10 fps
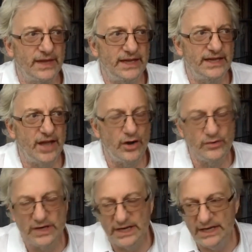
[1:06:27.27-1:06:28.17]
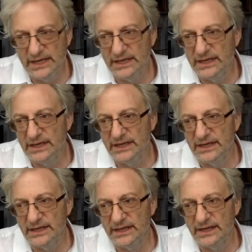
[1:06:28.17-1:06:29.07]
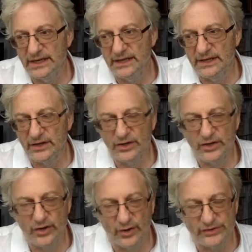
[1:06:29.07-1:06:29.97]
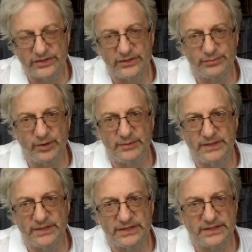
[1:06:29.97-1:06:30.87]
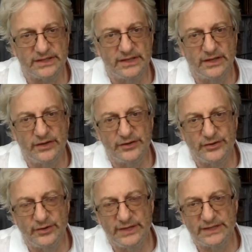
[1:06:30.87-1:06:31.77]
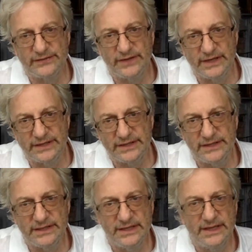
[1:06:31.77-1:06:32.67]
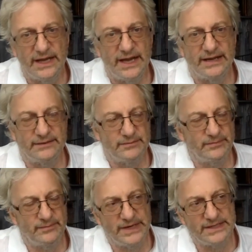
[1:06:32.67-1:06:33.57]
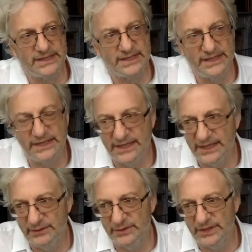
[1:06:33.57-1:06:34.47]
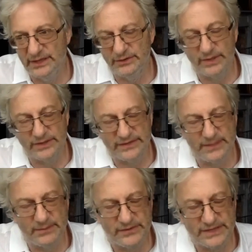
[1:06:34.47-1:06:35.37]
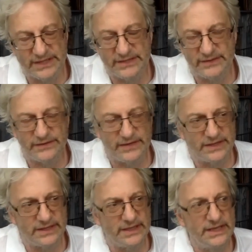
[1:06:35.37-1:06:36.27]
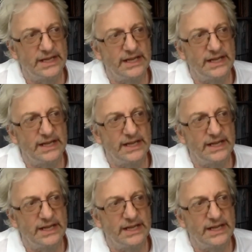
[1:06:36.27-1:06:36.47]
he only got to prominence through his father, and basically he was one of a number of sons of his father,